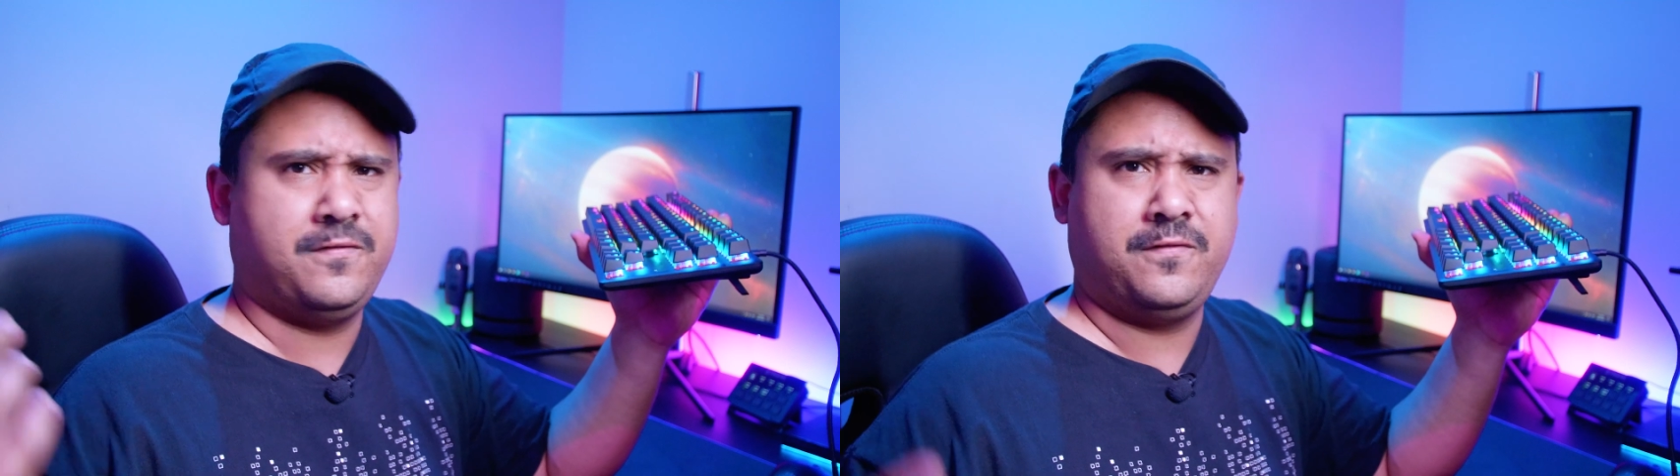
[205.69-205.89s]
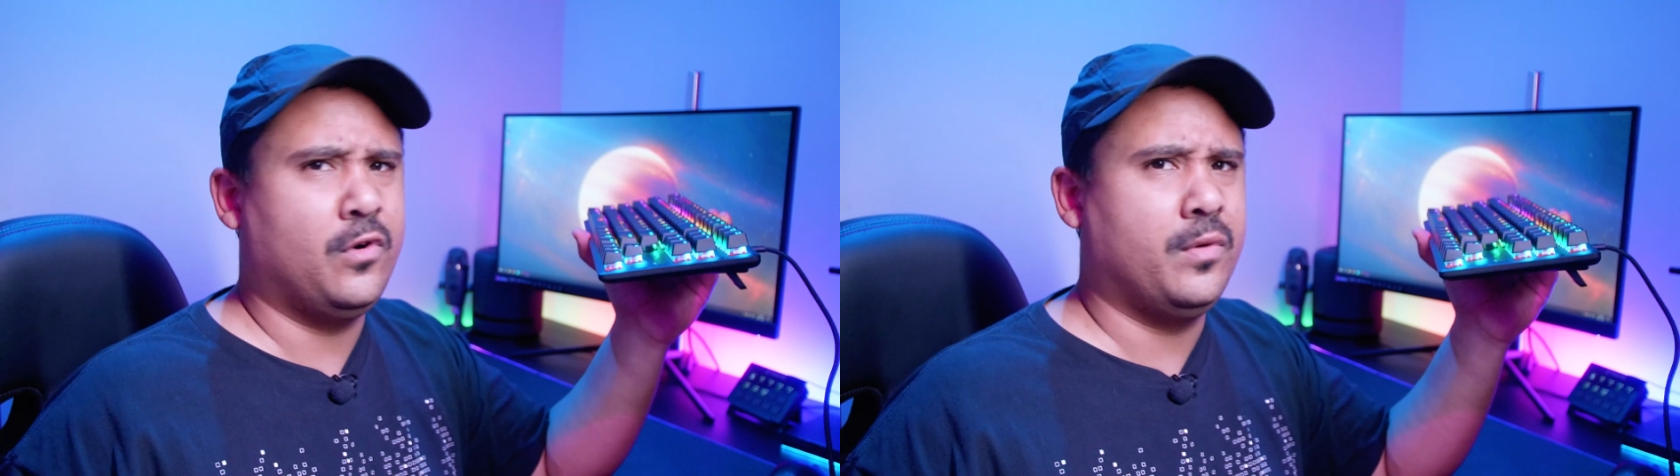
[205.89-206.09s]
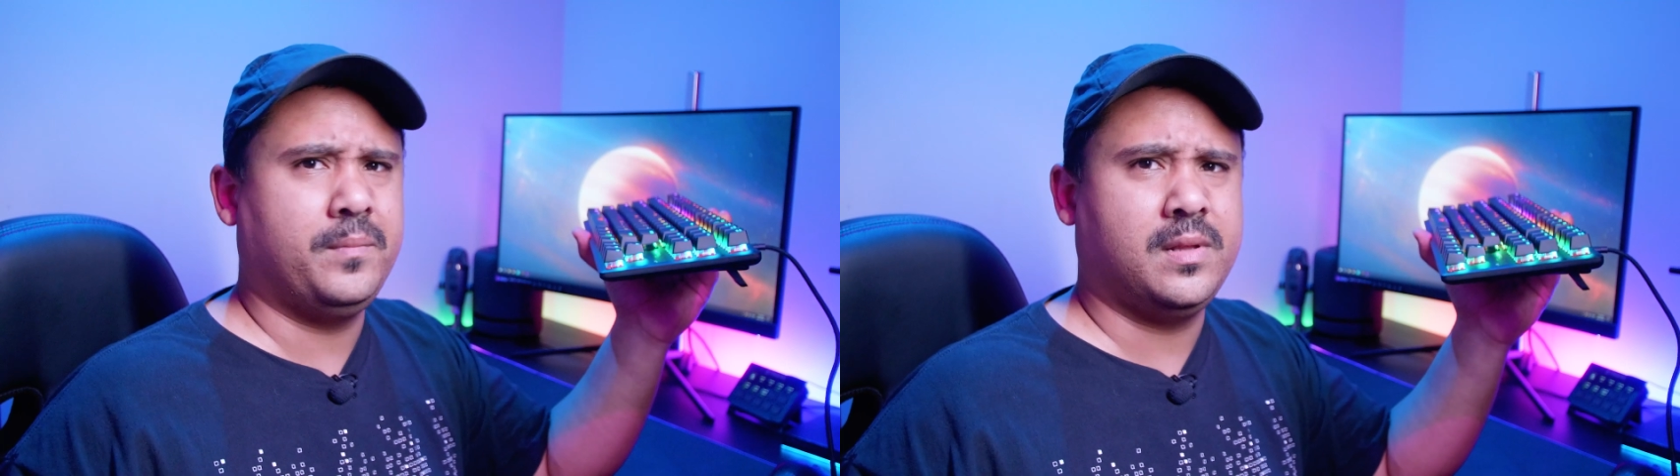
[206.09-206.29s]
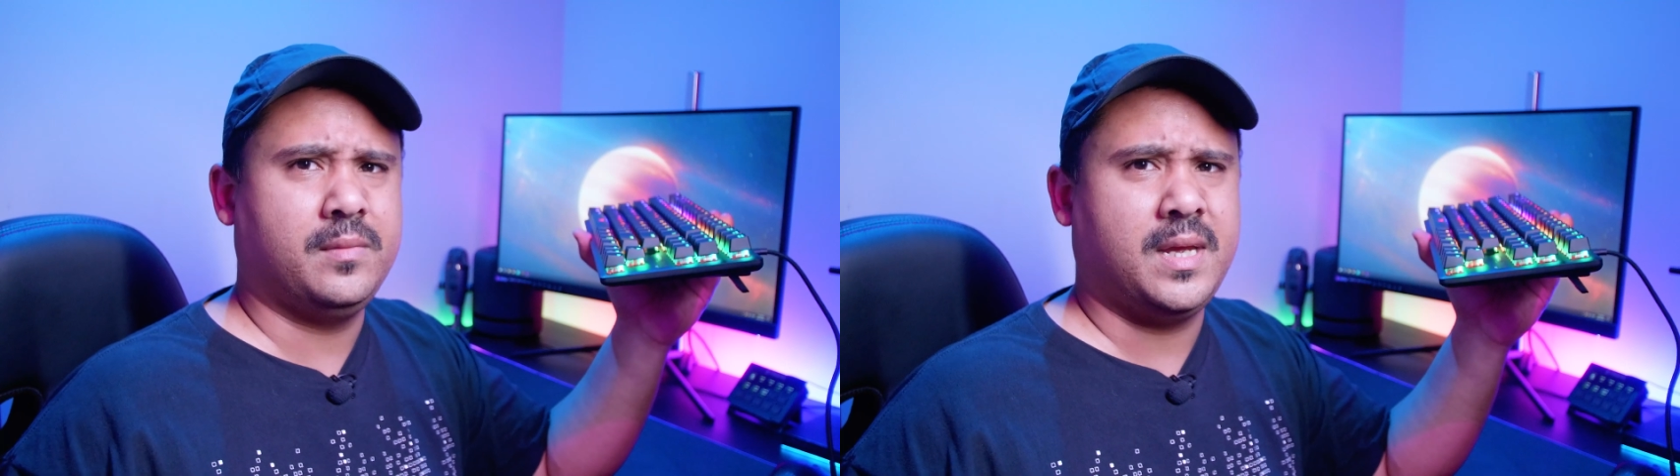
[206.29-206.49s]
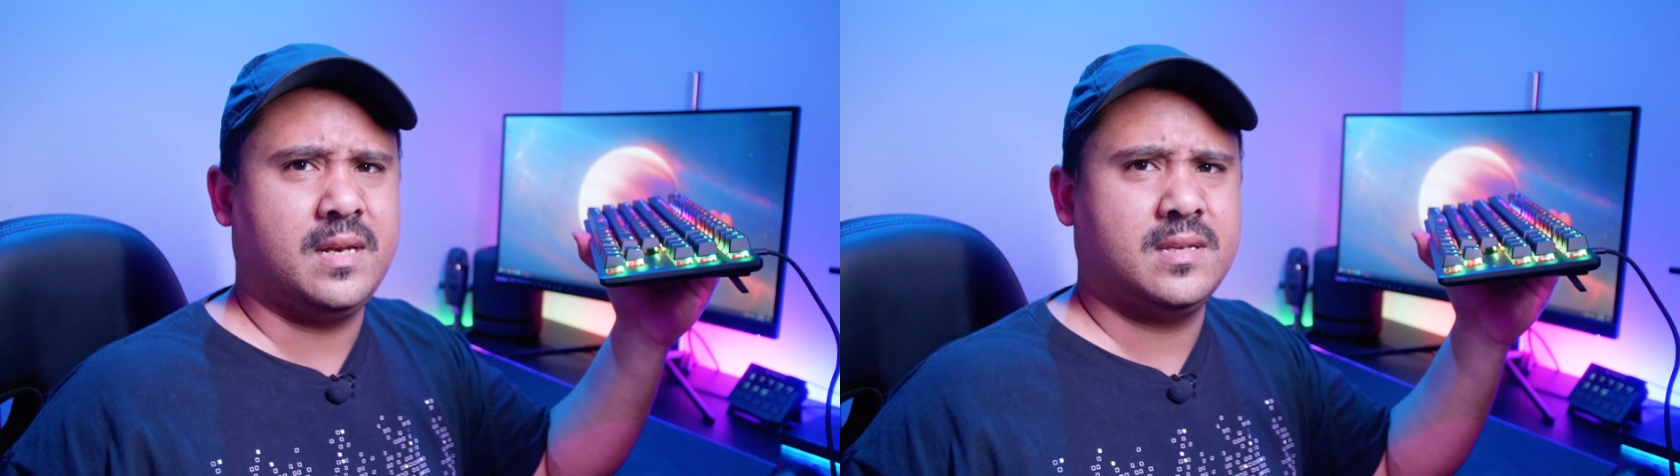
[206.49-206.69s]
4
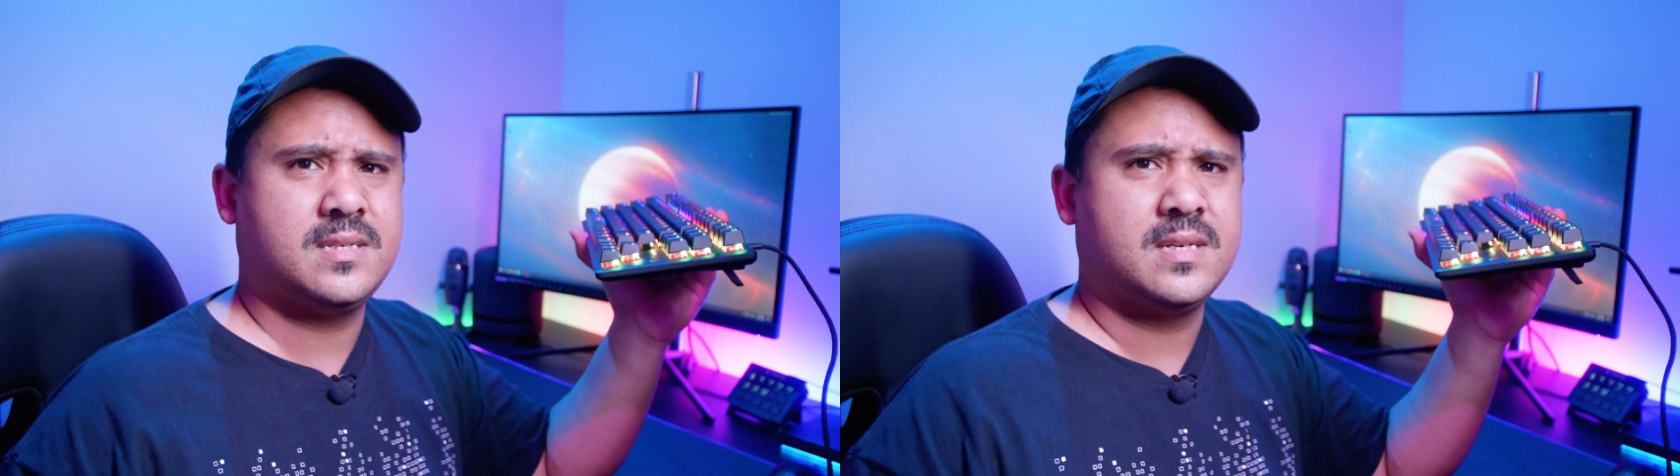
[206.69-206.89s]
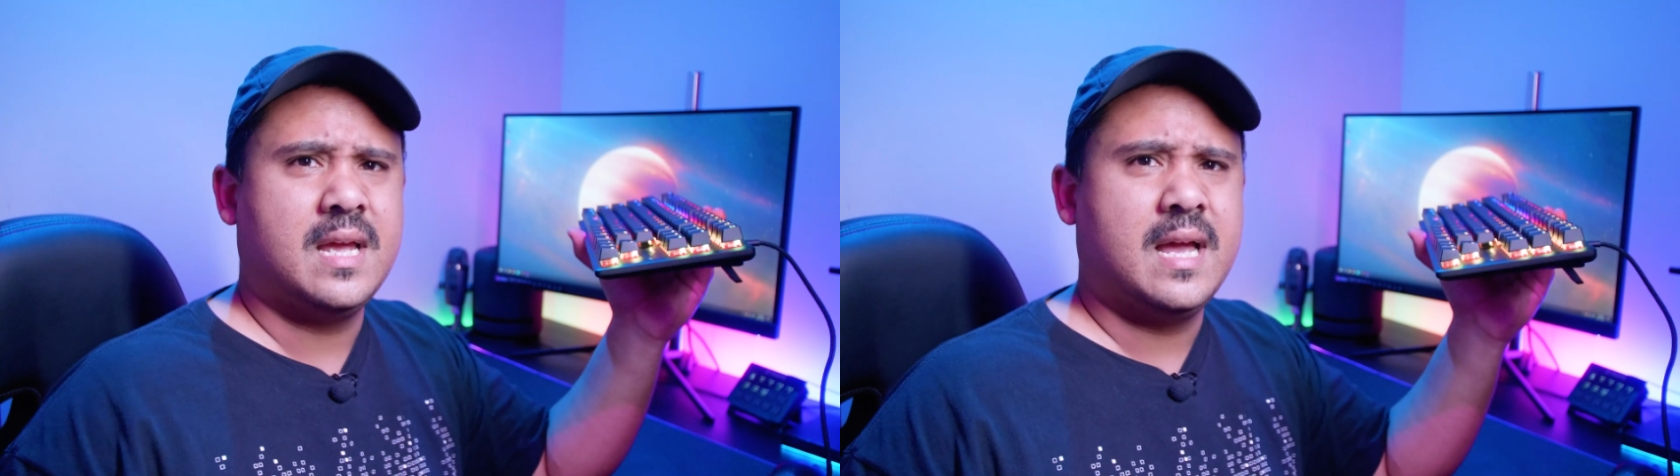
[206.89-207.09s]
millimeters.